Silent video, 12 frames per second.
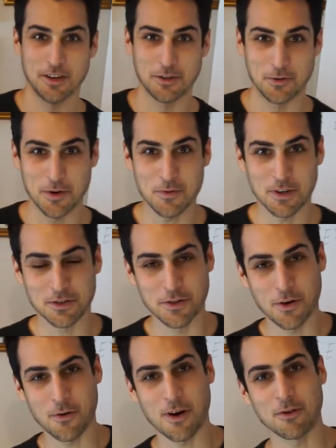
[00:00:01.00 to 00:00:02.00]
Do you want to
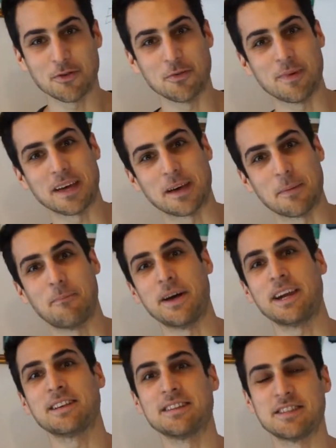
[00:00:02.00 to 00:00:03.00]
know how to make
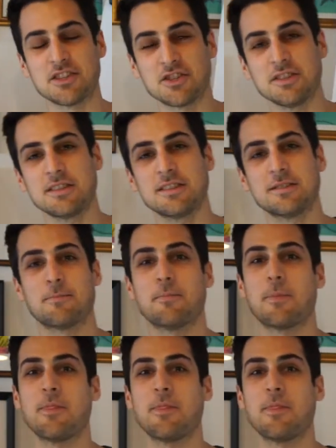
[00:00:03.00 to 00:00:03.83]
better decisions?